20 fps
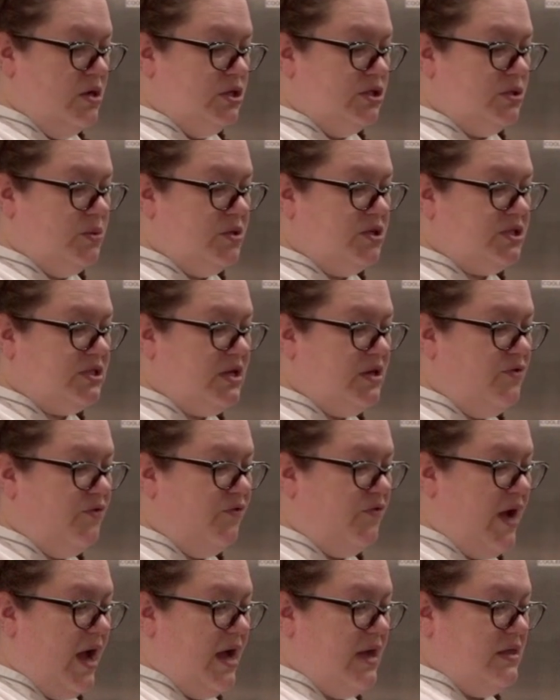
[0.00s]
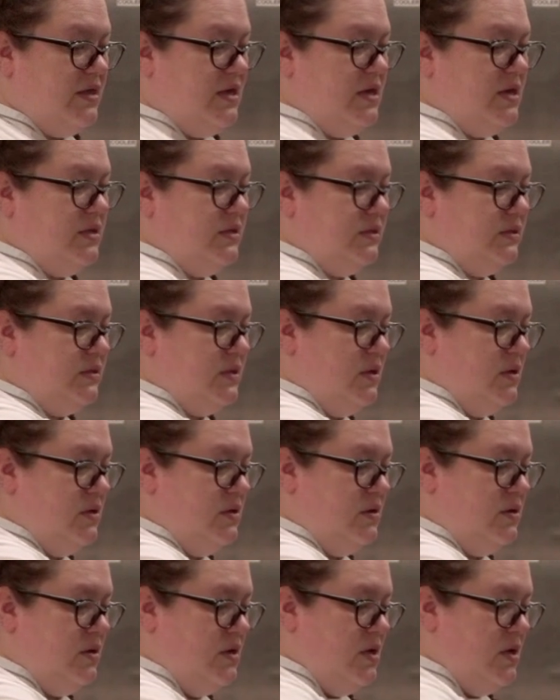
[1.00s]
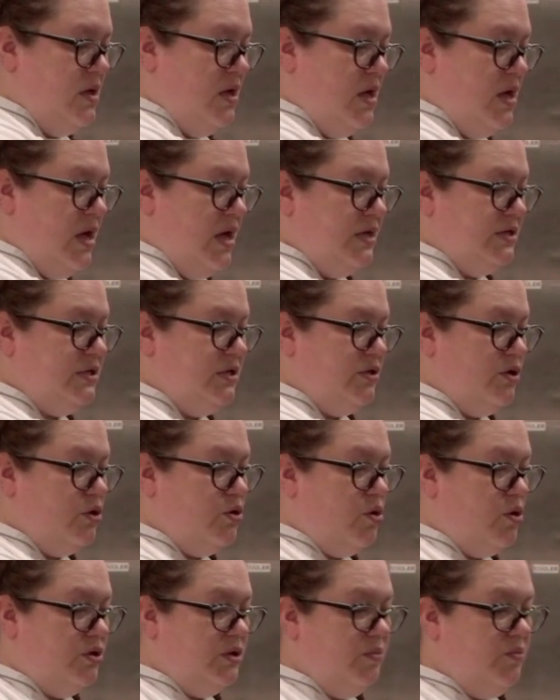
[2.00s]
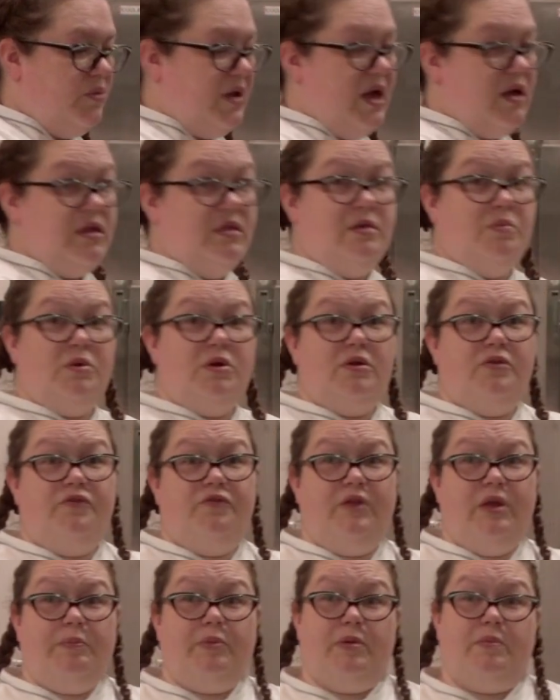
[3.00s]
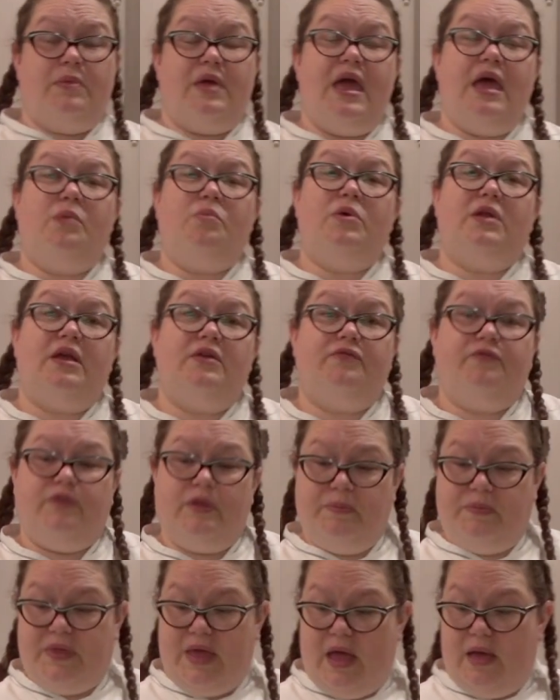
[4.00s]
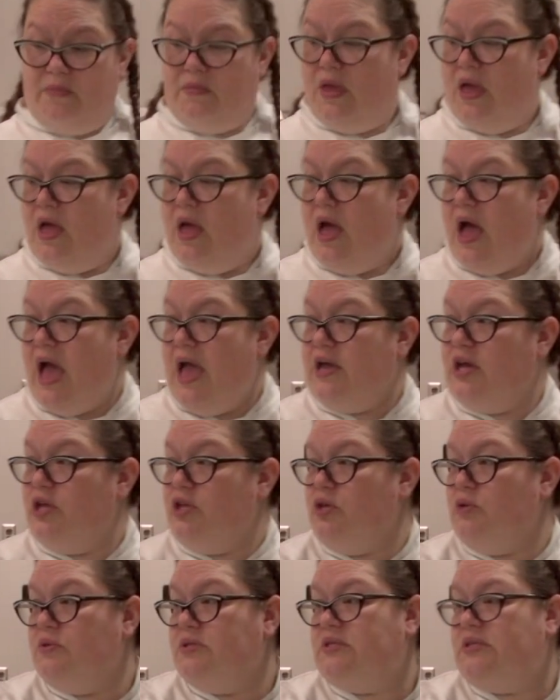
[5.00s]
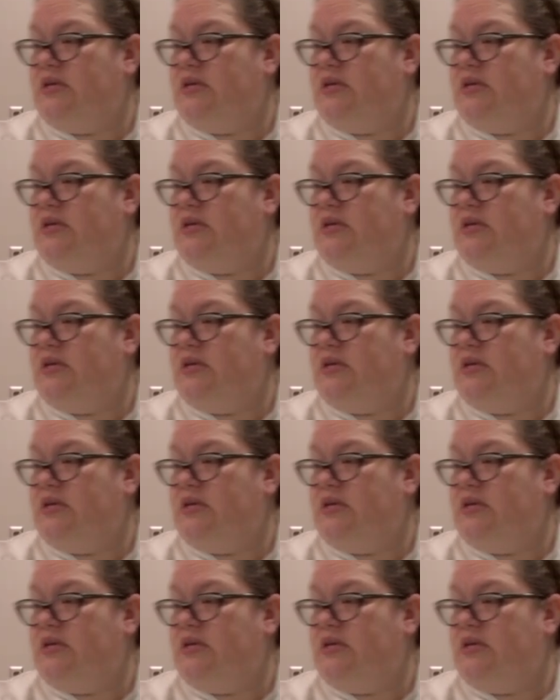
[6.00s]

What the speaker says: So we're just gonna fry these until they're golden brown, and then we're gonna flip them. And when I flip them, I can use